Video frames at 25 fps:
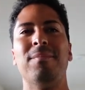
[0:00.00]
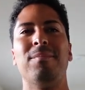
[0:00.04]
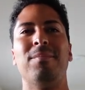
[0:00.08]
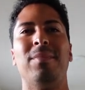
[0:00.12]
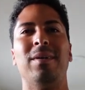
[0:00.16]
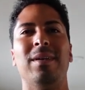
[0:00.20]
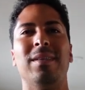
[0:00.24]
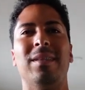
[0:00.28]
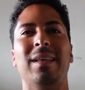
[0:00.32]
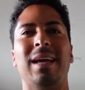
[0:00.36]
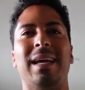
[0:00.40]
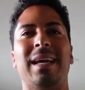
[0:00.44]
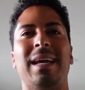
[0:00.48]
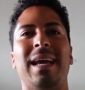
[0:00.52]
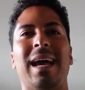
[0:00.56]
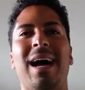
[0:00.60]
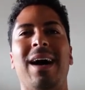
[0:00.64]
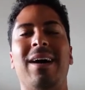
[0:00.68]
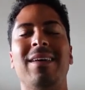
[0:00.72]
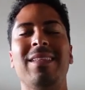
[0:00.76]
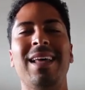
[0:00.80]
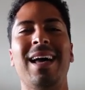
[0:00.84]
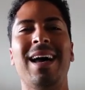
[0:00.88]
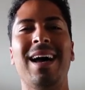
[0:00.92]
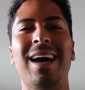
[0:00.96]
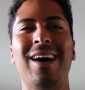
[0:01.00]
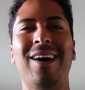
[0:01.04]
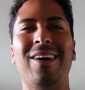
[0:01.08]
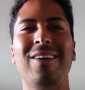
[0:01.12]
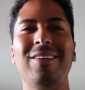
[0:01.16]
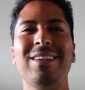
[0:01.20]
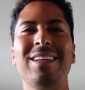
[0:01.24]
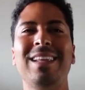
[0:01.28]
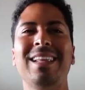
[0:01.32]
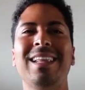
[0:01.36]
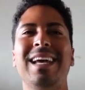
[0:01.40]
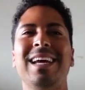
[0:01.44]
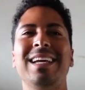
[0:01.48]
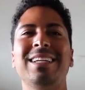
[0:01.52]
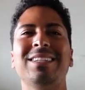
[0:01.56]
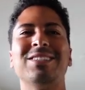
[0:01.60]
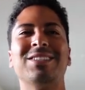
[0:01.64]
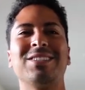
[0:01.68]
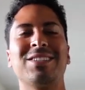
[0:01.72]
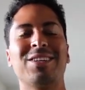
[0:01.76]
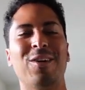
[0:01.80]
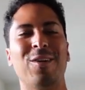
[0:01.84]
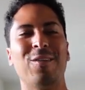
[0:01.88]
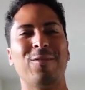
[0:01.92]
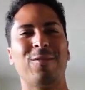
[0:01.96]
but like how the hell do they
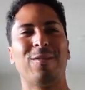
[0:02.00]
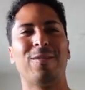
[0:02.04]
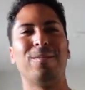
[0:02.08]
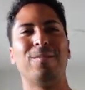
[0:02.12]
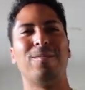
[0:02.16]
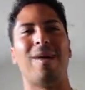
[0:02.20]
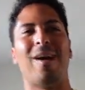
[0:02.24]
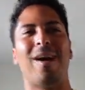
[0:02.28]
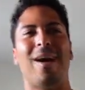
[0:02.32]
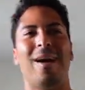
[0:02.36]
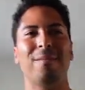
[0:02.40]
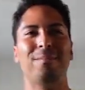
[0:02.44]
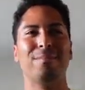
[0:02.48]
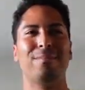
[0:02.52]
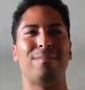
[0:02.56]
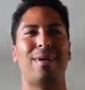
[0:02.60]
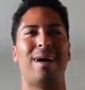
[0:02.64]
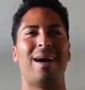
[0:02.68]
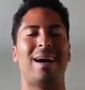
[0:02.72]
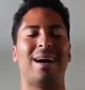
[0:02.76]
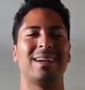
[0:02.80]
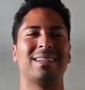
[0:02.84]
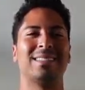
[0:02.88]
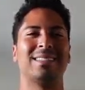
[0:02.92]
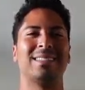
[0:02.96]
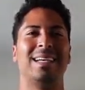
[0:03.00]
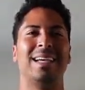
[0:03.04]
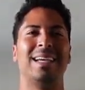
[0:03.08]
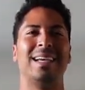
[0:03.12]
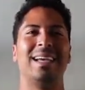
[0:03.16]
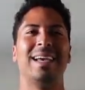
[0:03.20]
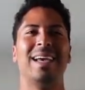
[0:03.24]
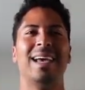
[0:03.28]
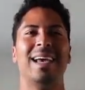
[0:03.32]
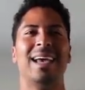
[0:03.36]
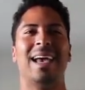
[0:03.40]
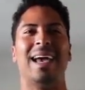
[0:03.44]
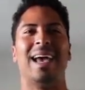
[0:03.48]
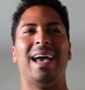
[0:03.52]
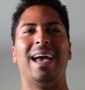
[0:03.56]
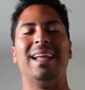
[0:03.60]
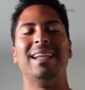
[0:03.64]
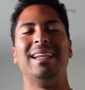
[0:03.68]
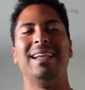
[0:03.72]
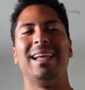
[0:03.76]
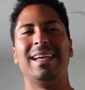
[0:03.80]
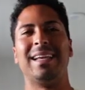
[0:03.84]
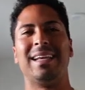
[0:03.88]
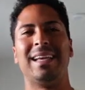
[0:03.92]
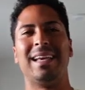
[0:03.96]
just go from unboxing
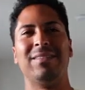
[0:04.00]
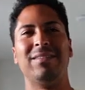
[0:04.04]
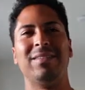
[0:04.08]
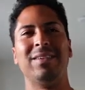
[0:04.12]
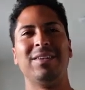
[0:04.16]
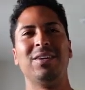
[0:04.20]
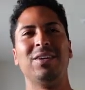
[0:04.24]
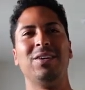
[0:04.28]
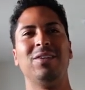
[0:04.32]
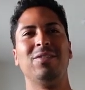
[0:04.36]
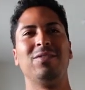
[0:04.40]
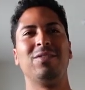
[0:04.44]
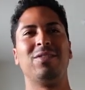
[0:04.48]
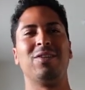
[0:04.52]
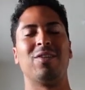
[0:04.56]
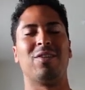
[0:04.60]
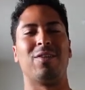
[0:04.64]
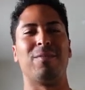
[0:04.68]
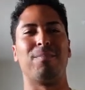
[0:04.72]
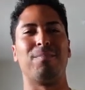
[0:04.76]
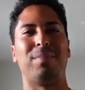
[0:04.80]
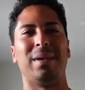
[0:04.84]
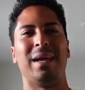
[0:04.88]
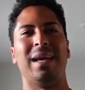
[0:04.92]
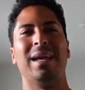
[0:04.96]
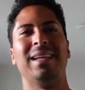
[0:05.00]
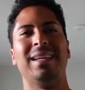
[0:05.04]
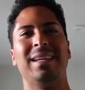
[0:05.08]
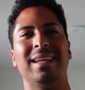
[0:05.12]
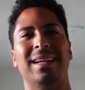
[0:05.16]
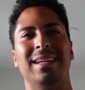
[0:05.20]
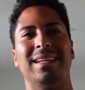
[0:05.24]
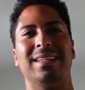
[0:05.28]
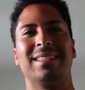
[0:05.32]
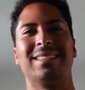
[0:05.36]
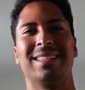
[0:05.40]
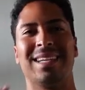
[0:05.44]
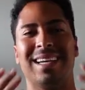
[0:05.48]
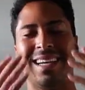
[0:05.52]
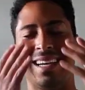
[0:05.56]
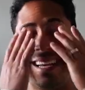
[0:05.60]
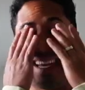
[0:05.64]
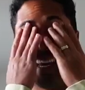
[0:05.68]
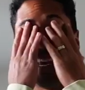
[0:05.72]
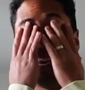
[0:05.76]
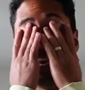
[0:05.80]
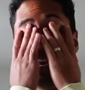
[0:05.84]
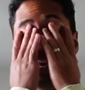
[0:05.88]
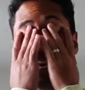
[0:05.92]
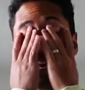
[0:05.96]
and then giving you their opinion? It's
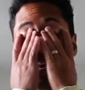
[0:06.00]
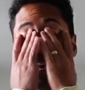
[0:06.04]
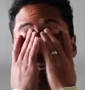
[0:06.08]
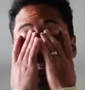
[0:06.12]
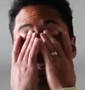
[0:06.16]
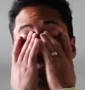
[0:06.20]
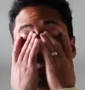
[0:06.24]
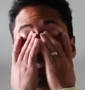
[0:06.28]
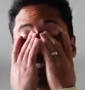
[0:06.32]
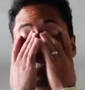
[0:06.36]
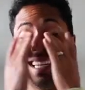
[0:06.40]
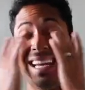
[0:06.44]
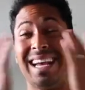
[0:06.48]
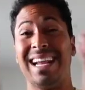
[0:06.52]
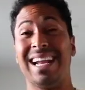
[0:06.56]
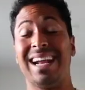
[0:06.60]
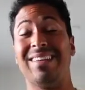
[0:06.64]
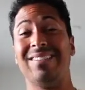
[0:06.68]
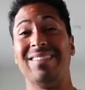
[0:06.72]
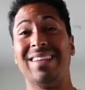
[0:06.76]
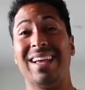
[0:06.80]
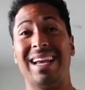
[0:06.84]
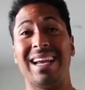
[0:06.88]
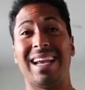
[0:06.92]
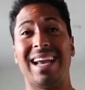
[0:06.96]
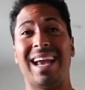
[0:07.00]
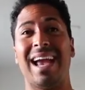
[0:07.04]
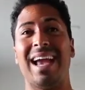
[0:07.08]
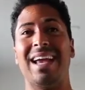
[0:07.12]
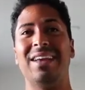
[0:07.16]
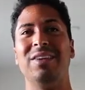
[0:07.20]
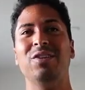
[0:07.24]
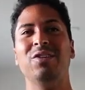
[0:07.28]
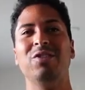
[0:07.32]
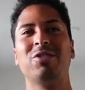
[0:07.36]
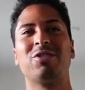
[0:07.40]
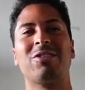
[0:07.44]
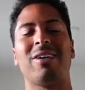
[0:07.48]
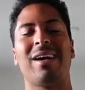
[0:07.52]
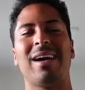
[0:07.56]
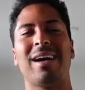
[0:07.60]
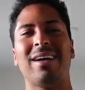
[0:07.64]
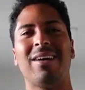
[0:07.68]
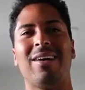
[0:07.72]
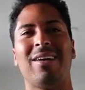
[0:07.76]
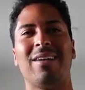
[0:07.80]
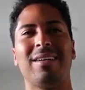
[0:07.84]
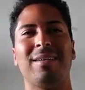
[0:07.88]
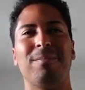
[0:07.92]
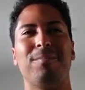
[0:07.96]
like insane. I'm like, you try
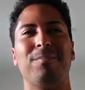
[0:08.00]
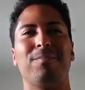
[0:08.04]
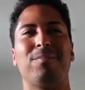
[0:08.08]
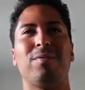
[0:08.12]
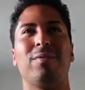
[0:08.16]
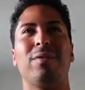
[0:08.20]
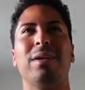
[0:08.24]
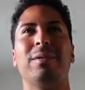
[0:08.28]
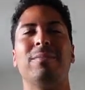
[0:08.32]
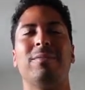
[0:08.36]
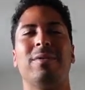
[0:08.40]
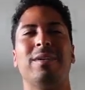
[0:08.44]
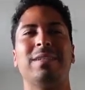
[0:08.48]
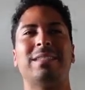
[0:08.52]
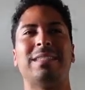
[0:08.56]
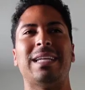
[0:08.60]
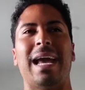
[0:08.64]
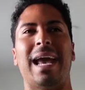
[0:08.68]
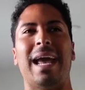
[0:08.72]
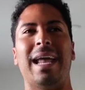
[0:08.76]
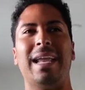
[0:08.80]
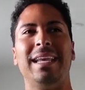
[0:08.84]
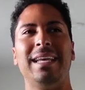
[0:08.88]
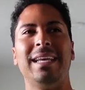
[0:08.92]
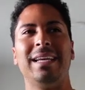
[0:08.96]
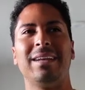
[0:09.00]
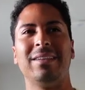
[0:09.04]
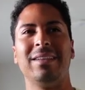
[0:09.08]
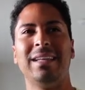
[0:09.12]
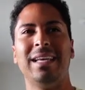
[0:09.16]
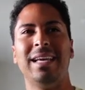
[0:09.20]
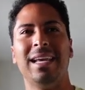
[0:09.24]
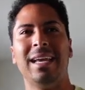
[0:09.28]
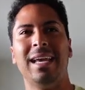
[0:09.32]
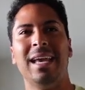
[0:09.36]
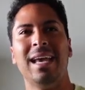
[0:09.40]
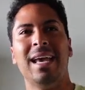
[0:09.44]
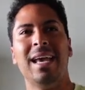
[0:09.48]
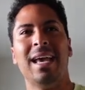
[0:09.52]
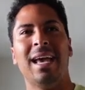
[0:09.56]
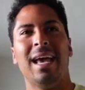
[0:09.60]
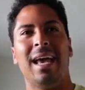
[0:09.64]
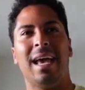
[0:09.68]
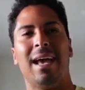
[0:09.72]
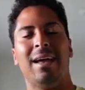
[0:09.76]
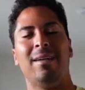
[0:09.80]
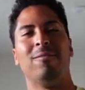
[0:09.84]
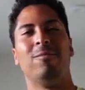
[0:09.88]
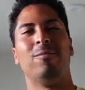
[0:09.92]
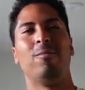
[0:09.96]
on pretty much any cleat,
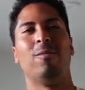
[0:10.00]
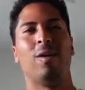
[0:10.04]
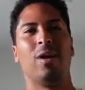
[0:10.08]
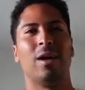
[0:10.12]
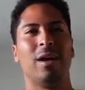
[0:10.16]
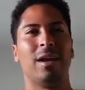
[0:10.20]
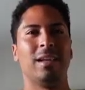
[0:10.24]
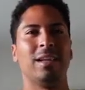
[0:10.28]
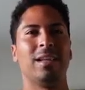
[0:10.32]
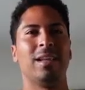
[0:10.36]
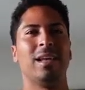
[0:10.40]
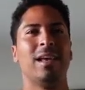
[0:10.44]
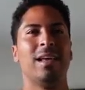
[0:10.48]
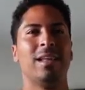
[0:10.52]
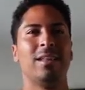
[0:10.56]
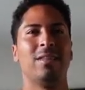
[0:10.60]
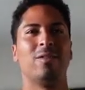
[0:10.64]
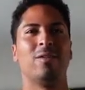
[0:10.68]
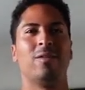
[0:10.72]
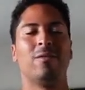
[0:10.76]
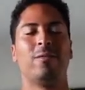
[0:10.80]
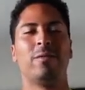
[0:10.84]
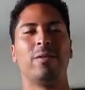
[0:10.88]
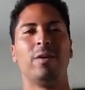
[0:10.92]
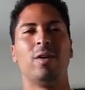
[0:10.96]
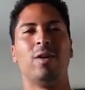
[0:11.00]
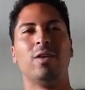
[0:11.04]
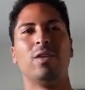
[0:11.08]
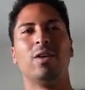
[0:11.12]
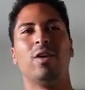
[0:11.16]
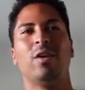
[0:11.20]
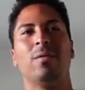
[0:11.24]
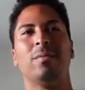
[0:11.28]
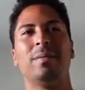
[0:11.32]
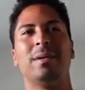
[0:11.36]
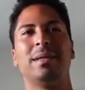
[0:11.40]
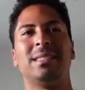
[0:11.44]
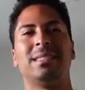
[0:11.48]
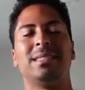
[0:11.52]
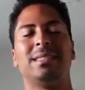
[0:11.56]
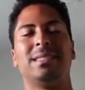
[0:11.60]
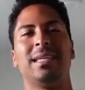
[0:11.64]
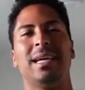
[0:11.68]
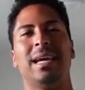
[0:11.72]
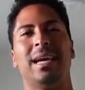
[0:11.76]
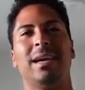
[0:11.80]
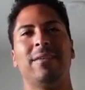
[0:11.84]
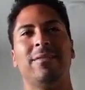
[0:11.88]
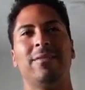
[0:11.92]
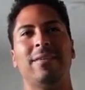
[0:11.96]
and one, they'll feel a little bit
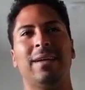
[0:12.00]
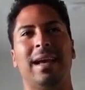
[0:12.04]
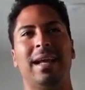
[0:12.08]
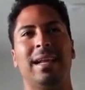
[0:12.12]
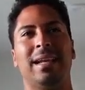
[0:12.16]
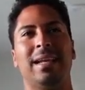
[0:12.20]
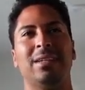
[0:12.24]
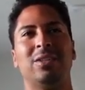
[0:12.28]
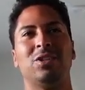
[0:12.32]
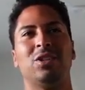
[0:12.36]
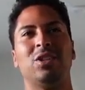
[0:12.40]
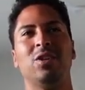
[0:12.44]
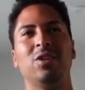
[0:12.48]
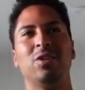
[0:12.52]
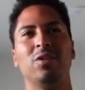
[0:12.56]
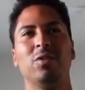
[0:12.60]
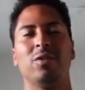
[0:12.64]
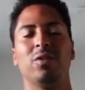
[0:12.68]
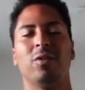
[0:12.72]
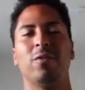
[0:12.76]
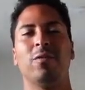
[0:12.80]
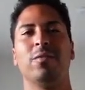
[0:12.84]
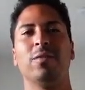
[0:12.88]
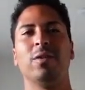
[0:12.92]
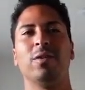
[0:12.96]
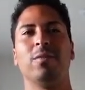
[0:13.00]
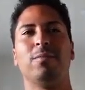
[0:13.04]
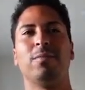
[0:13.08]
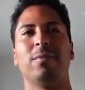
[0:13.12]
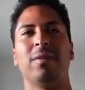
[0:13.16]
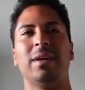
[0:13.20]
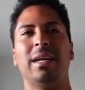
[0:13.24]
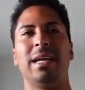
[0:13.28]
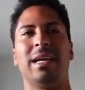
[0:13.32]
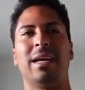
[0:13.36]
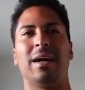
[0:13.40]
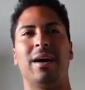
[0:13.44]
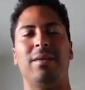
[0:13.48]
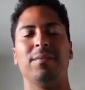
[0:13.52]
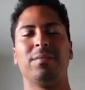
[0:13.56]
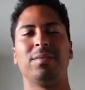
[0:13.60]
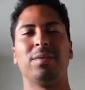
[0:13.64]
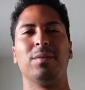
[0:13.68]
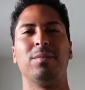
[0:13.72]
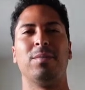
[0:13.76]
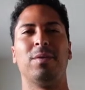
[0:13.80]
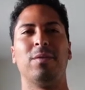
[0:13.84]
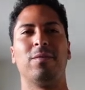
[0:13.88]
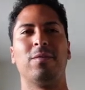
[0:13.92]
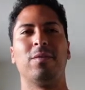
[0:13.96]
stiff, and then two, they'll feel pretty
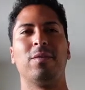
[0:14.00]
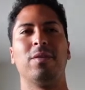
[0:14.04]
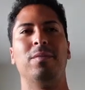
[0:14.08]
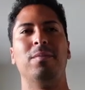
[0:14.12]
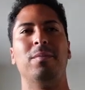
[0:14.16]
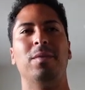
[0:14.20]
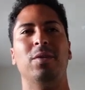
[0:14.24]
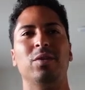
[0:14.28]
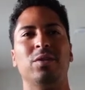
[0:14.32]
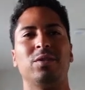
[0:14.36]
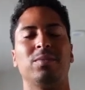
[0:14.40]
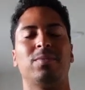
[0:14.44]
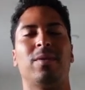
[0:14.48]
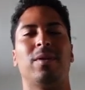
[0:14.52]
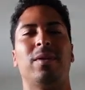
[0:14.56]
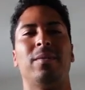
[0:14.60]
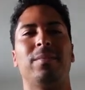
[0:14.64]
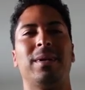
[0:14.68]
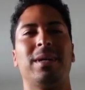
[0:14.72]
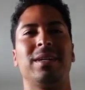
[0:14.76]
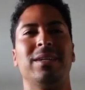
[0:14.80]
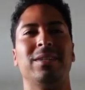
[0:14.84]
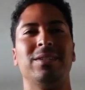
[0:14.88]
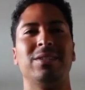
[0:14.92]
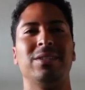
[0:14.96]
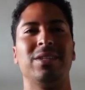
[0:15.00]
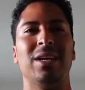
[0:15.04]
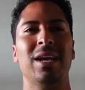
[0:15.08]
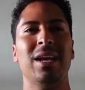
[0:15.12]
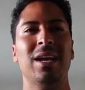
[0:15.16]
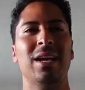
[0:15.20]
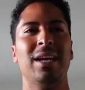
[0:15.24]
comfortable for the most part because